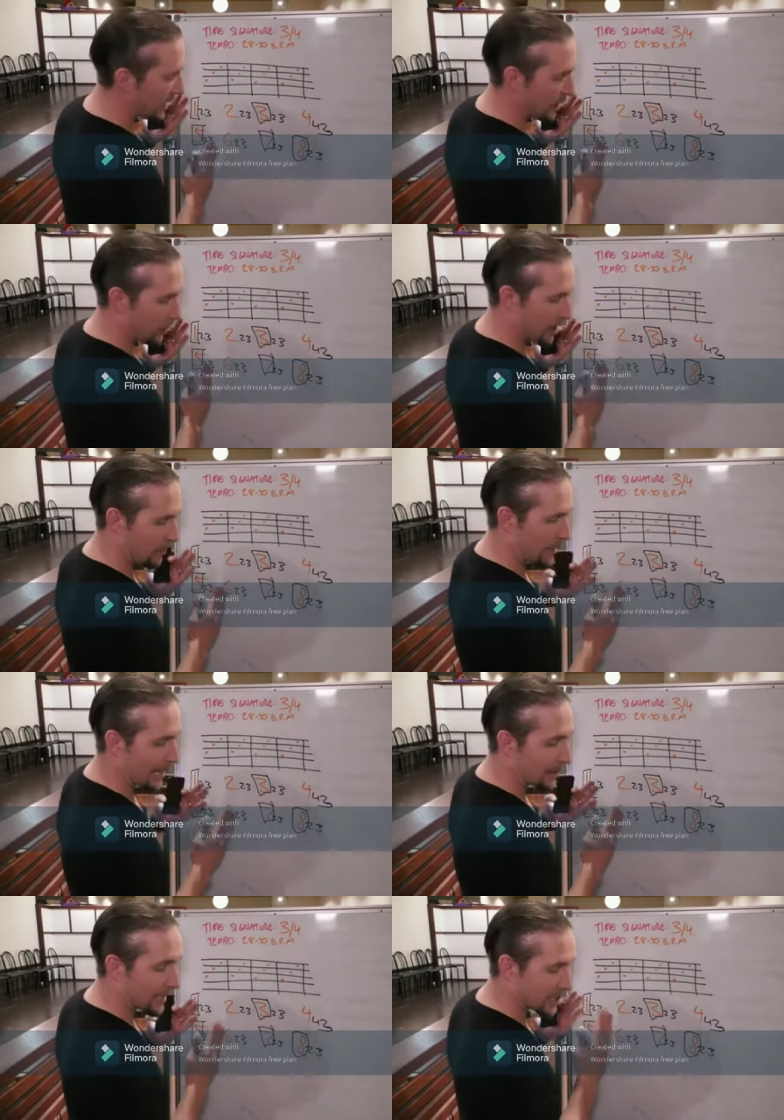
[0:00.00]
and we come
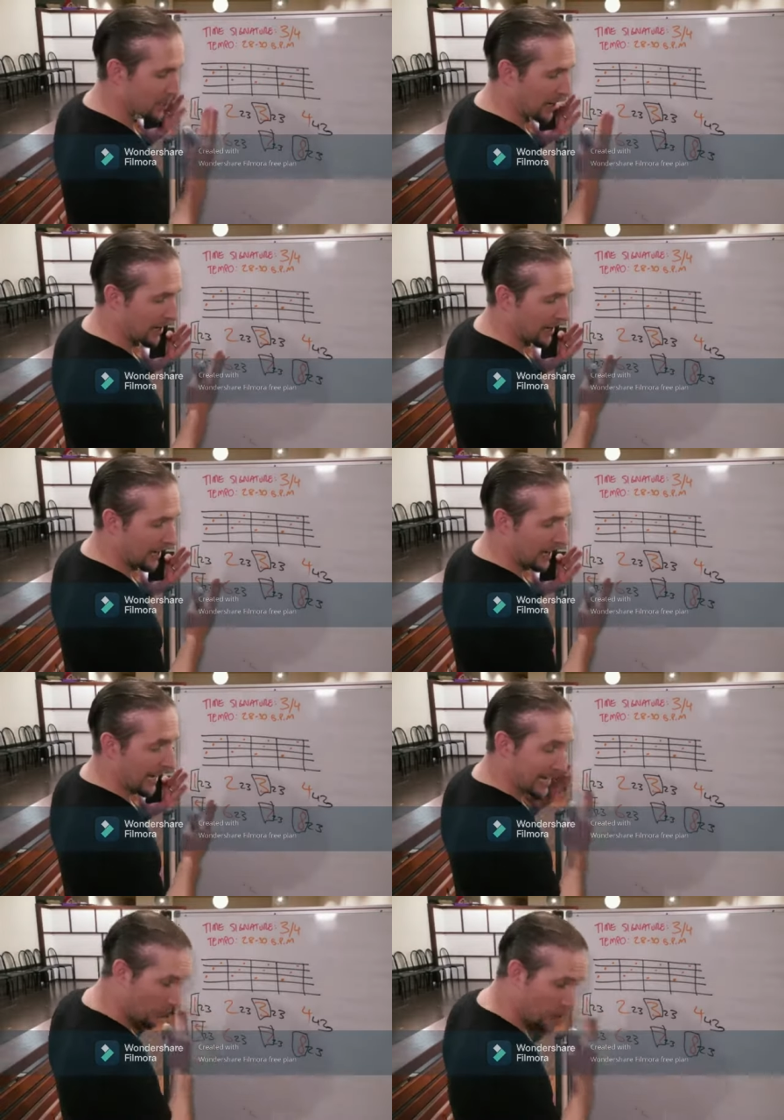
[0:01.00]
out, that's bar
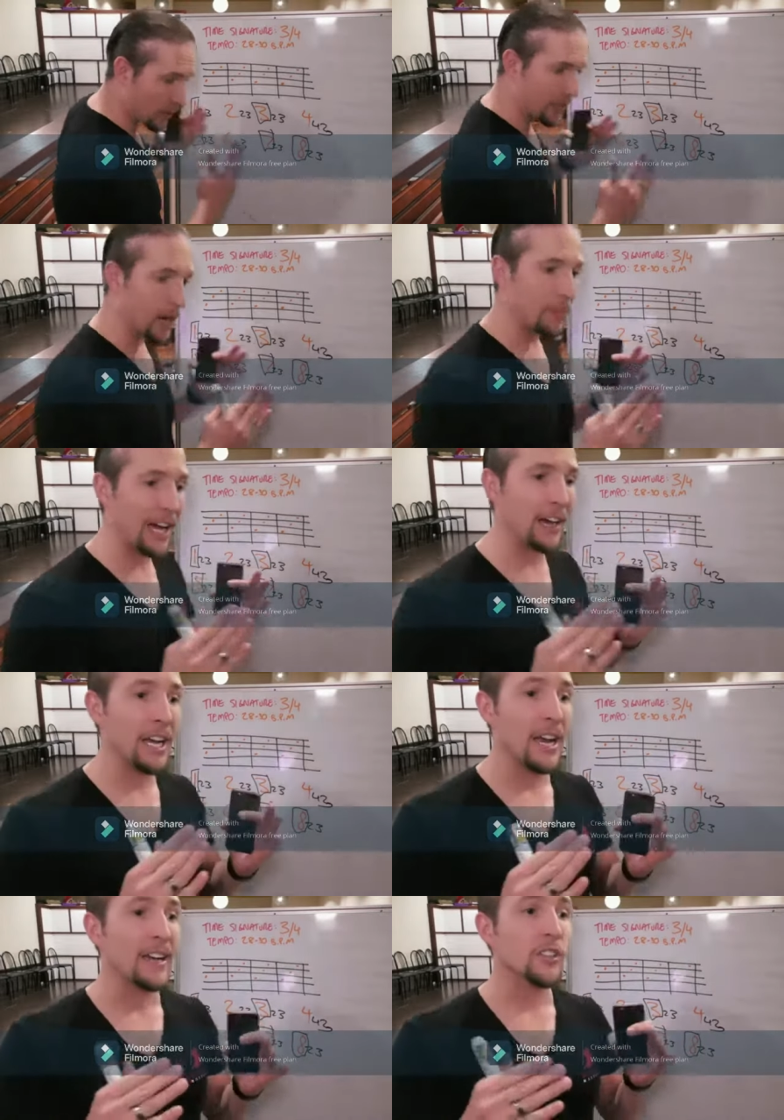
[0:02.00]
8, we want to come
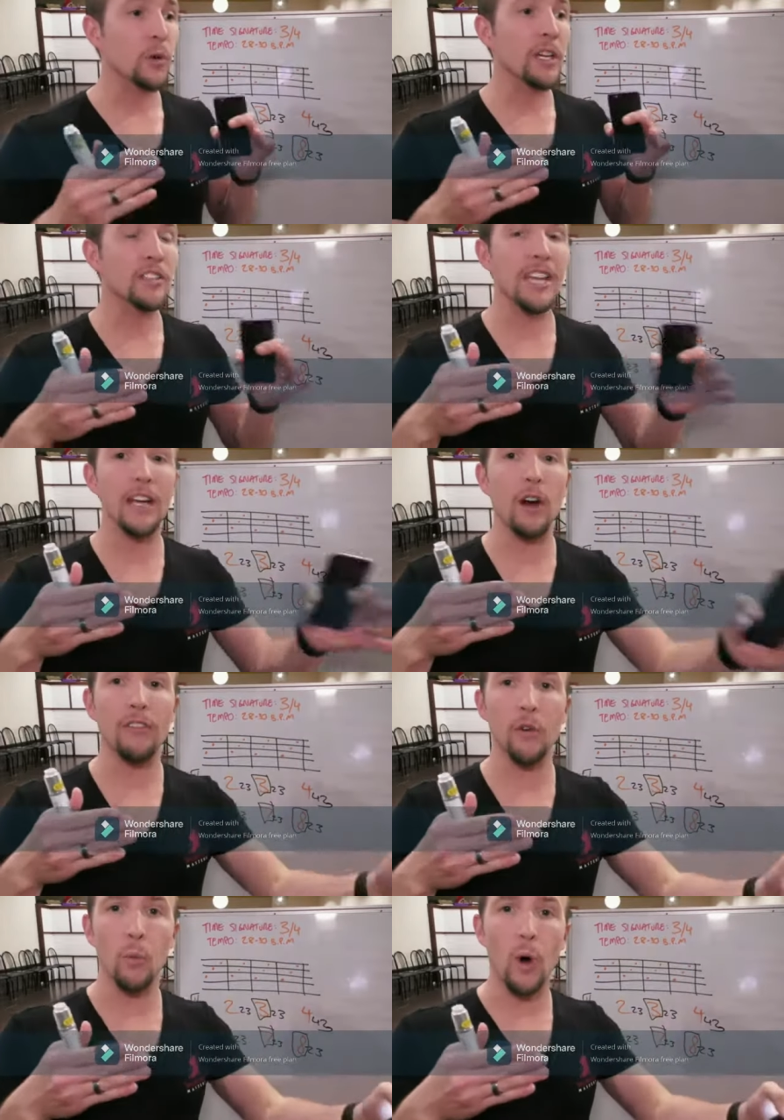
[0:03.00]
out, so we can take
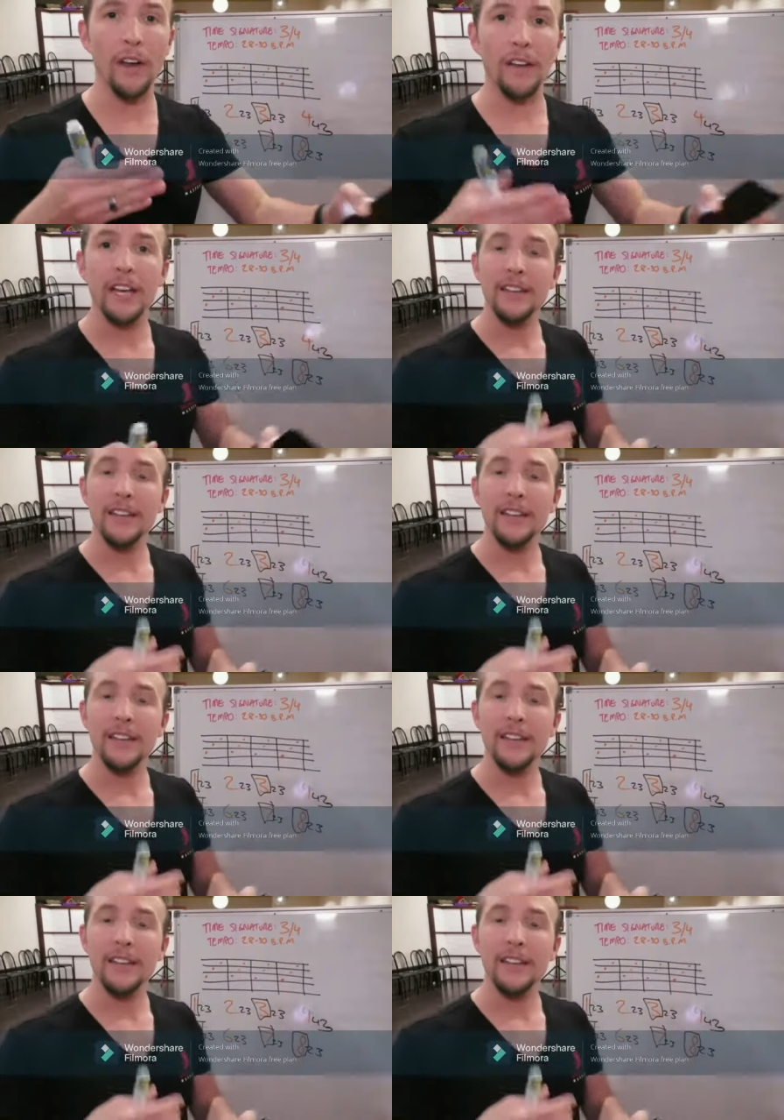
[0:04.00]
off on 1.